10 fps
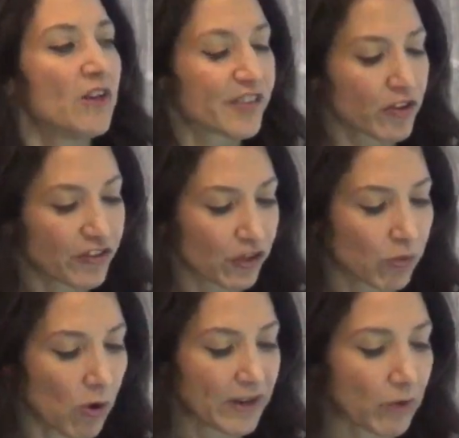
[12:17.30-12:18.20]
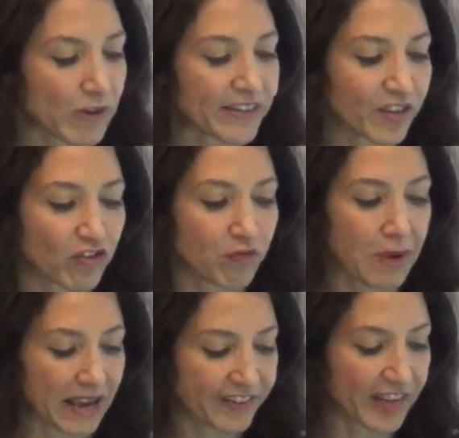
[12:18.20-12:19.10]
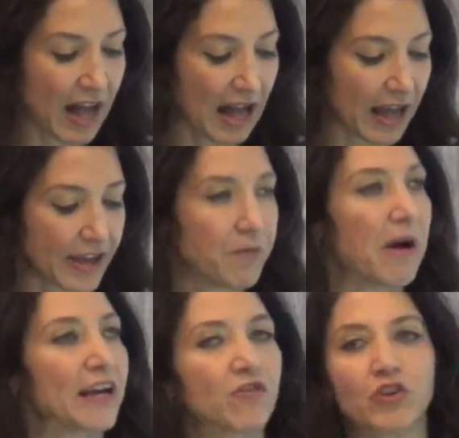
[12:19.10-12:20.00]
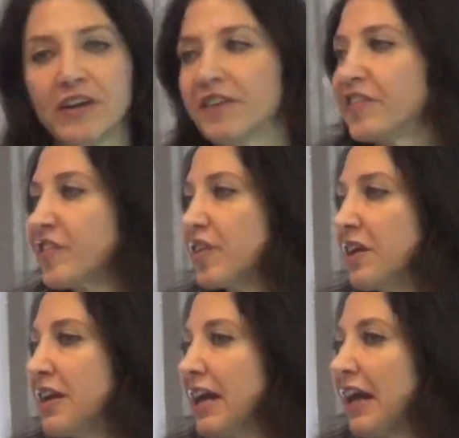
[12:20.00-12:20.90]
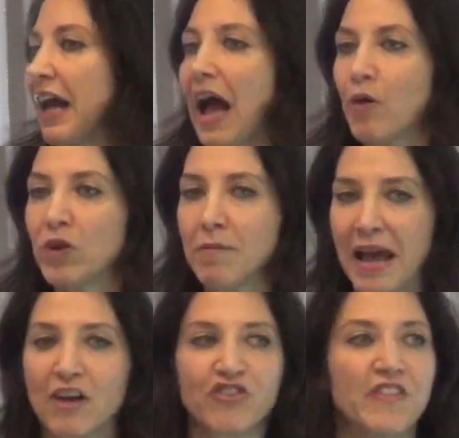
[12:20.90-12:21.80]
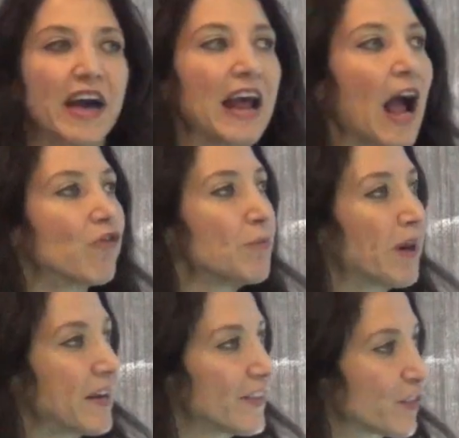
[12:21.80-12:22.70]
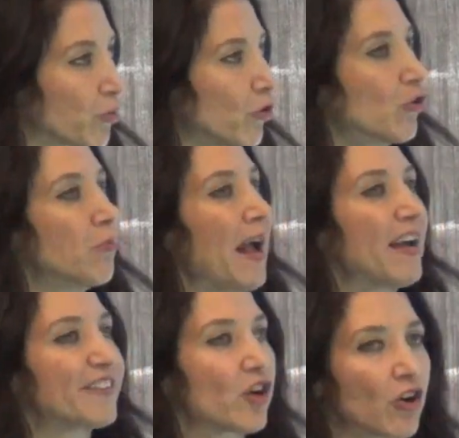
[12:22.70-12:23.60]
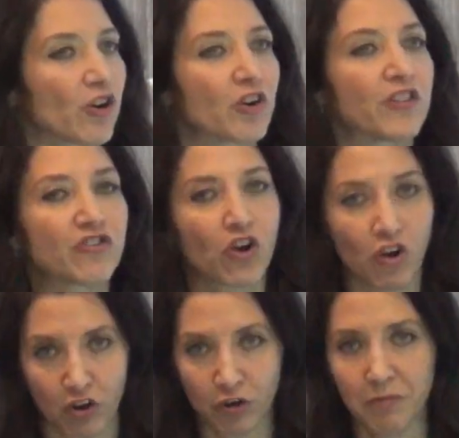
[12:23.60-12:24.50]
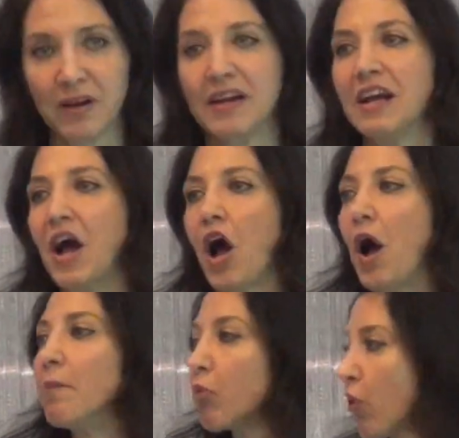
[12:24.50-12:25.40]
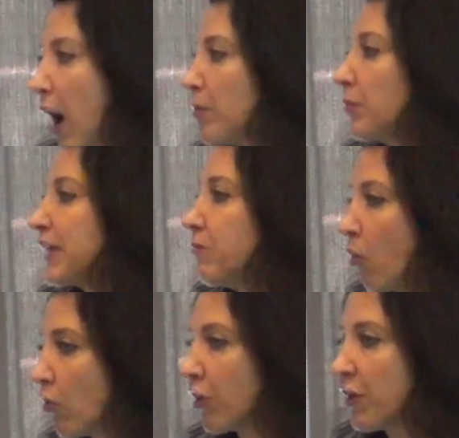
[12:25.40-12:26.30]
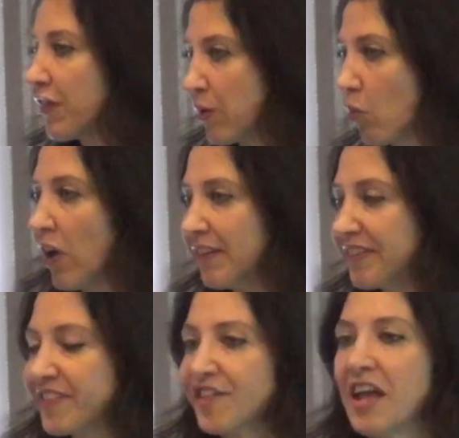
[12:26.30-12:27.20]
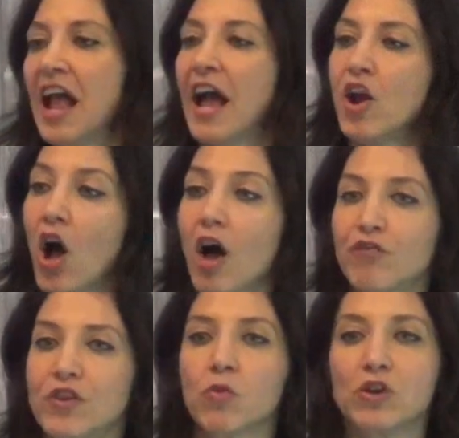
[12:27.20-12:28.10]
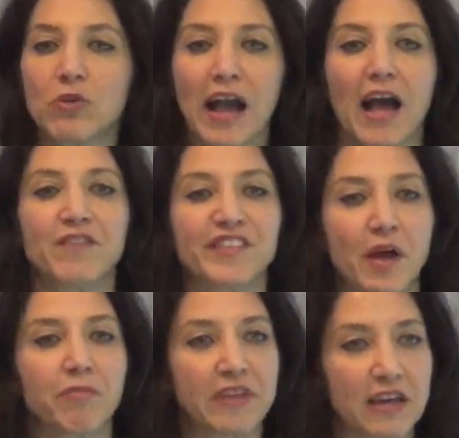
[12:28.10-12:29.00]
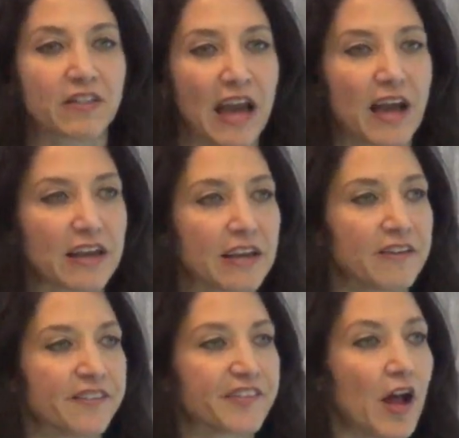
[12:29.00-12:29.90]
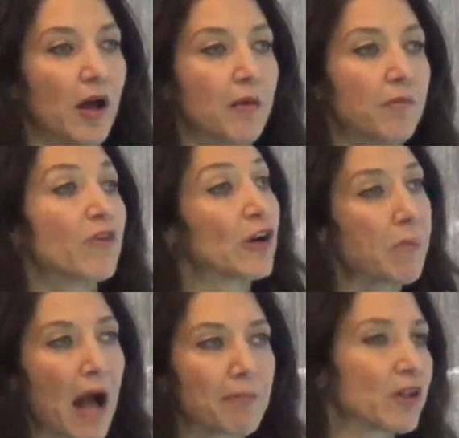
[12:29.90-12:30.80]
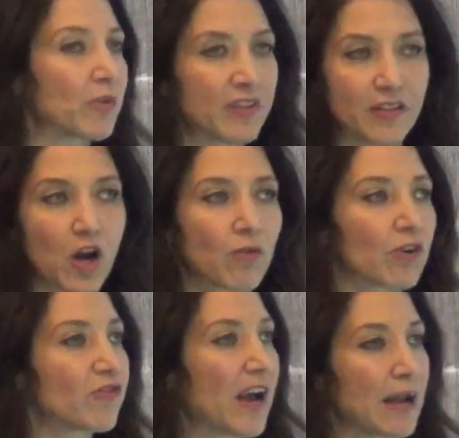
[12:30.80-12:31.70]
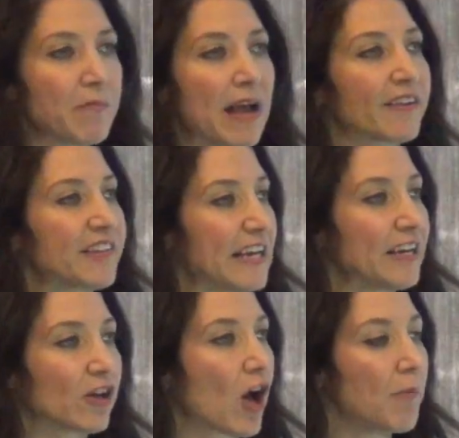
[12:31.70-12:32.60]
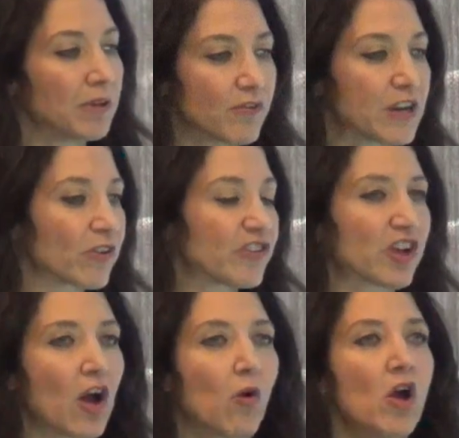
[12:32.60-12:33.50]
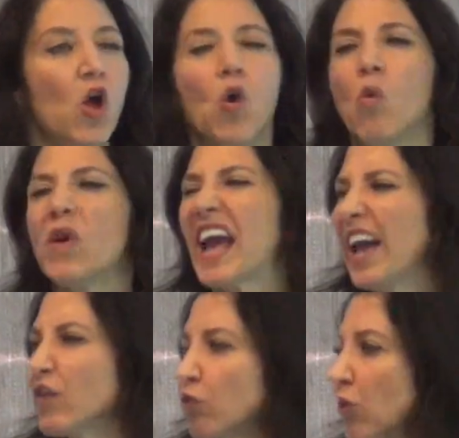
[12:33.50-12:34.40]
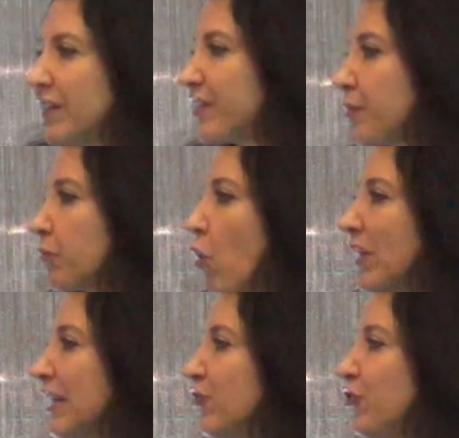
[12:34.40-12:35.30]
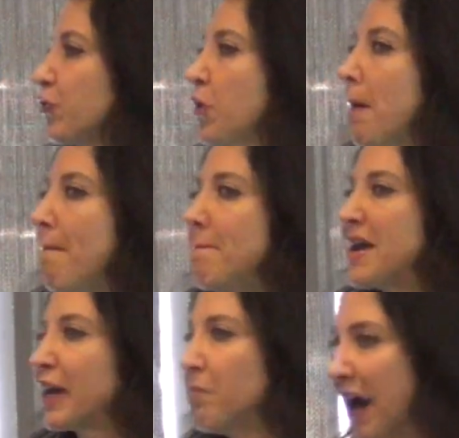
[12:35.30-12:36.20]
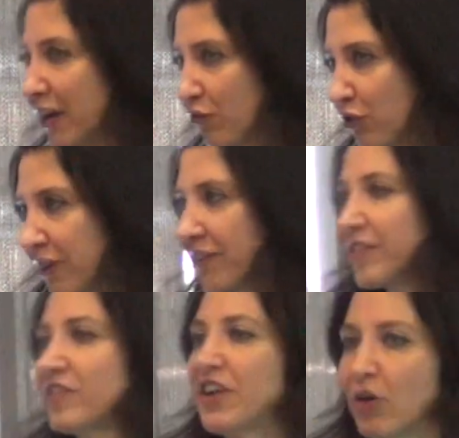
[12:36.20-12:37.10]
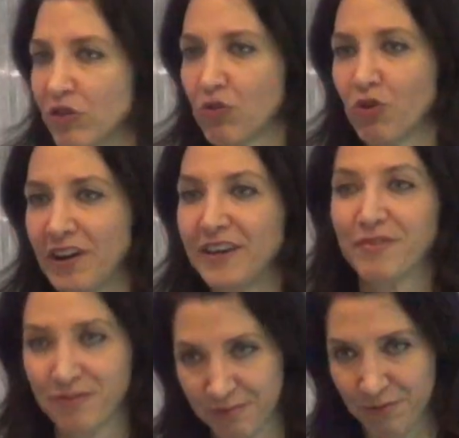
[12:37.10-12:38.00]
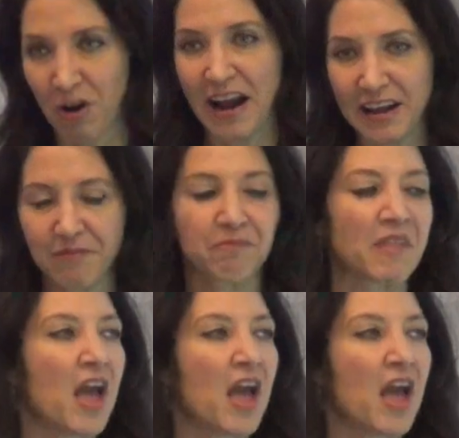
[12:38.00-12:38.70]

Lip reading: So there's a growing research base on mindfulness. I would imagine that everybody in this room has heard the term probably more than once. And often when you have something that is very popular, was on the cover of Time magazine a couple of years ago, we kind of risk going into McMindfulness territory, right?